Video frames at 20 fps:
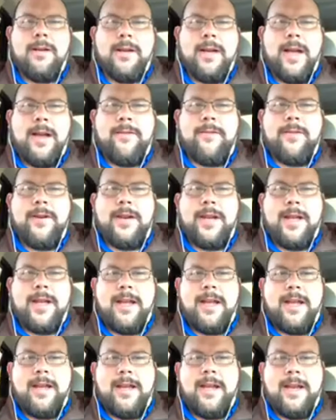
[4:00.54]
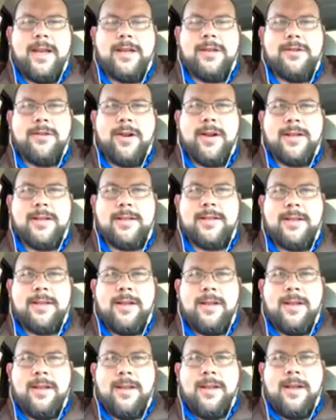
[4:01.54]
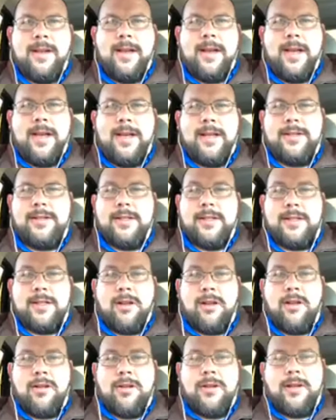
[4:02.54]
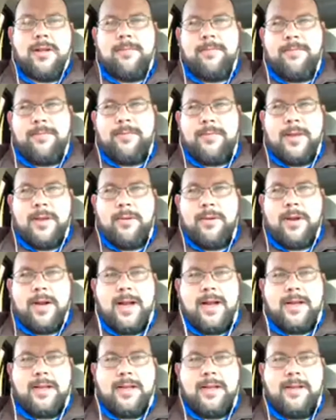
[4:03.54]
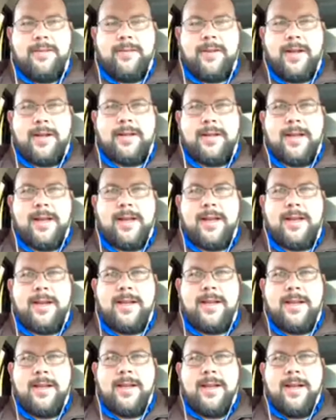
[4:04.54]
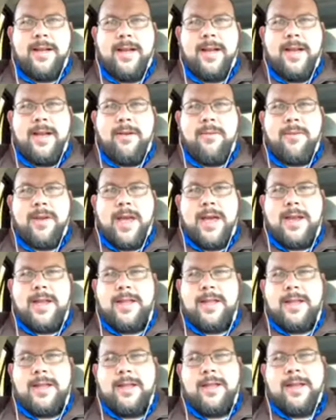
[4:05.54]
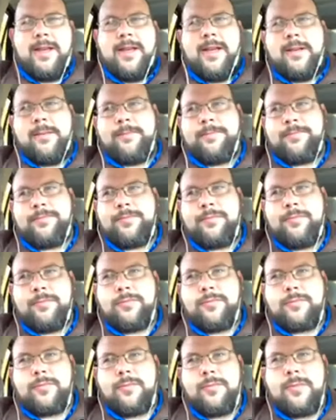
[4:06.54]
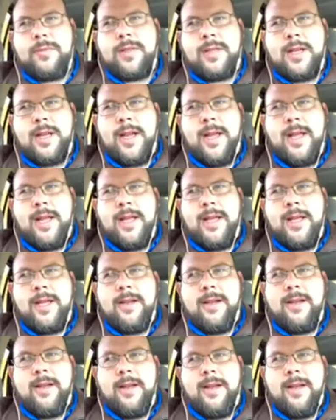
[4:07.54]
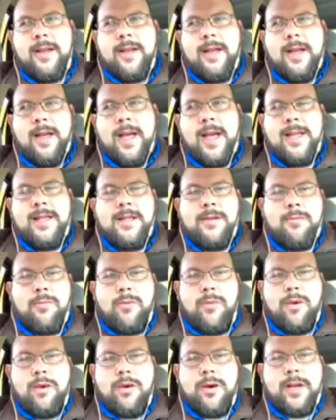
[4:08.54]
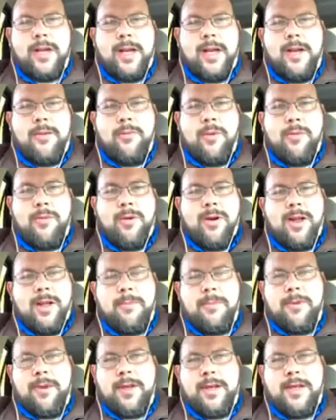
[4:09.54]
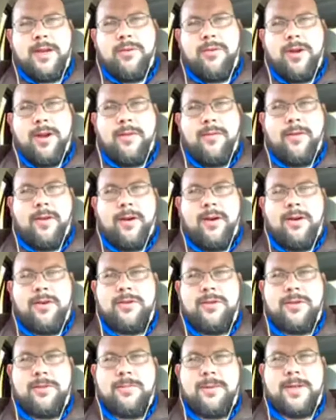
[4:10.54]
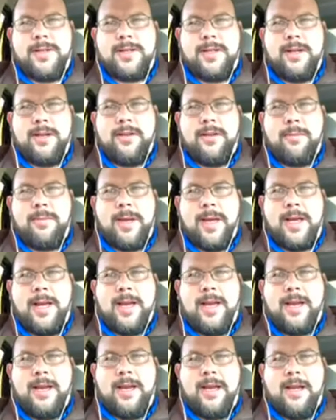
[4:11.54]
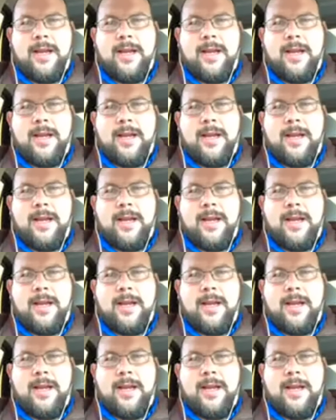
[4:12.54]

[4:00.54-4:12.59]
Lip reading: every day getting dressed, and just thought that they were going to have to live like that. And we got in the clinic and had them work, and we weren't able to get rid of 100% of the pain,